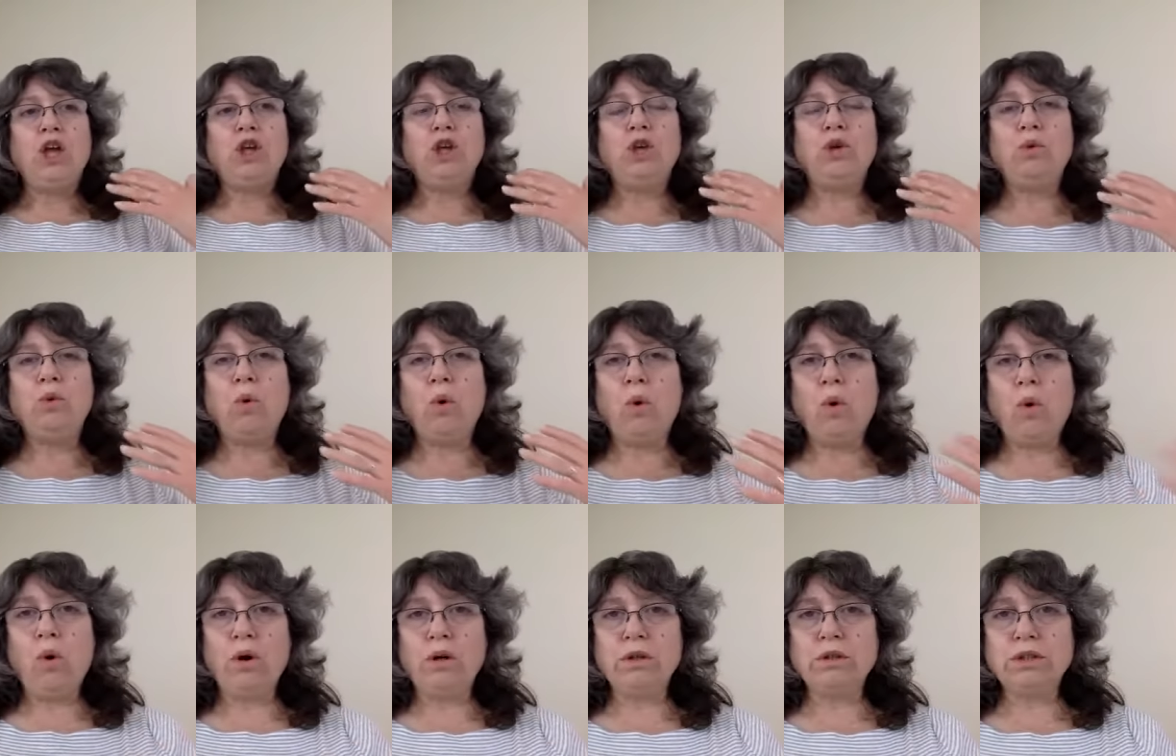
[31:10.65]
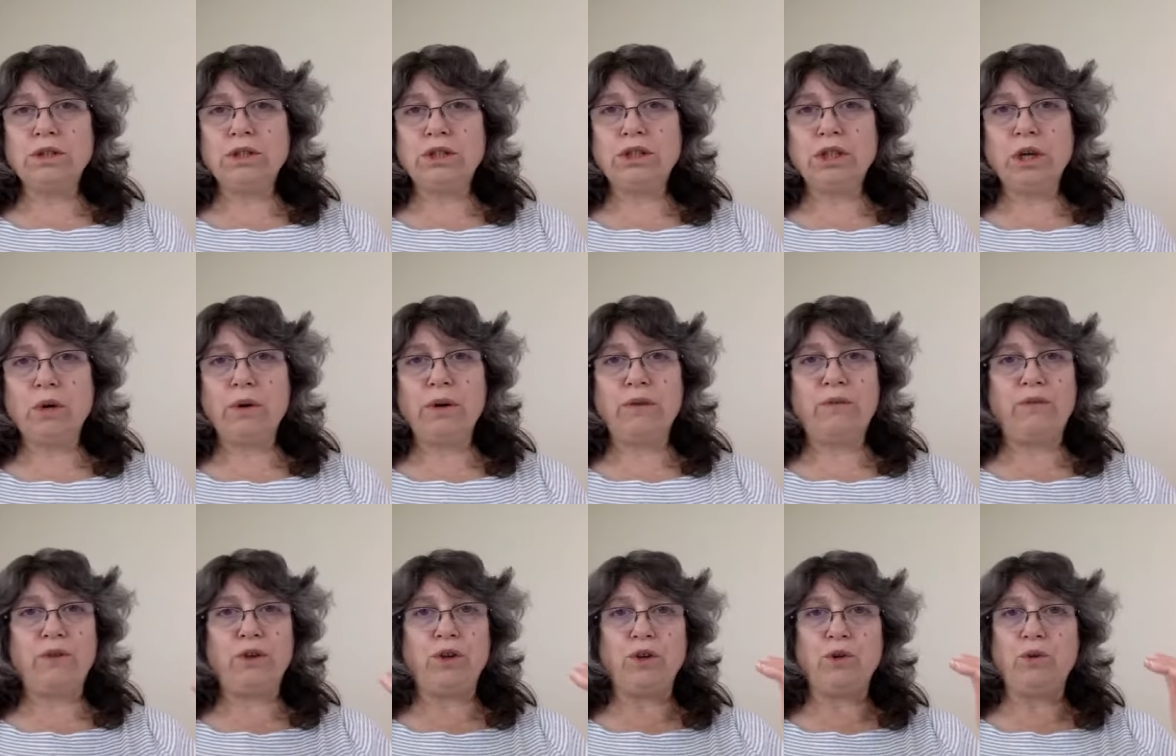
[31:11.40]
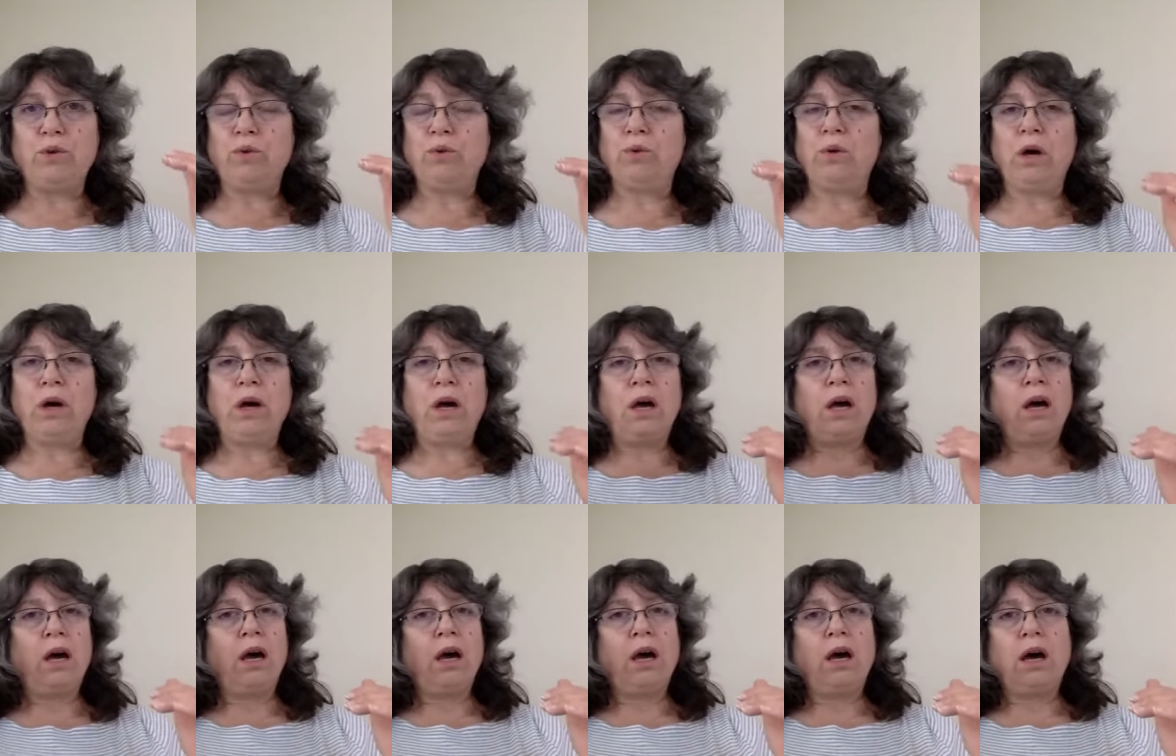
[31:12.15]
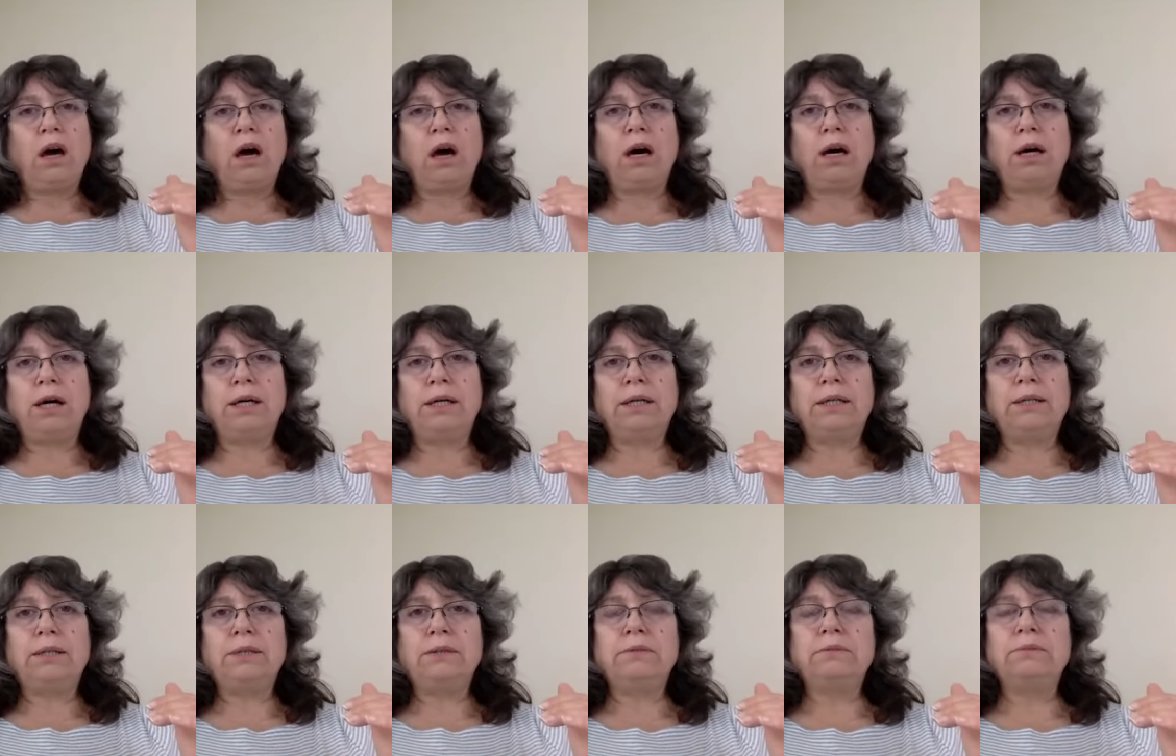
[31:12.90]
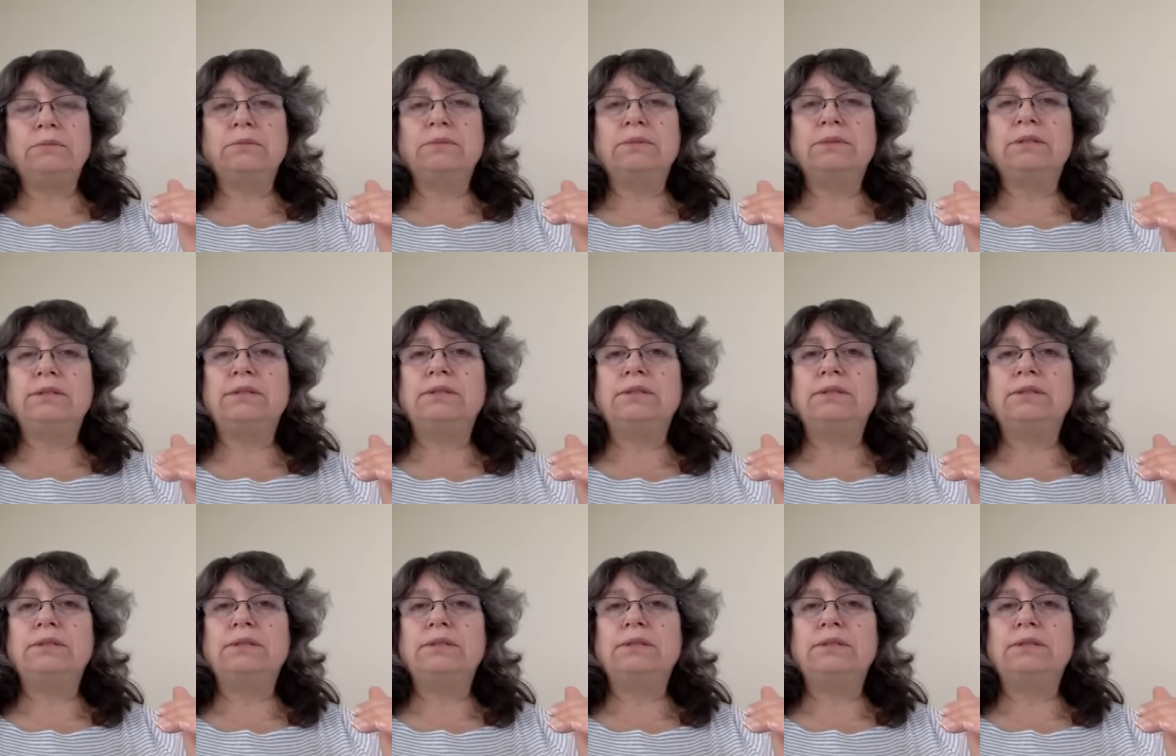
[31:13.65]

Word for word: You also, if you um,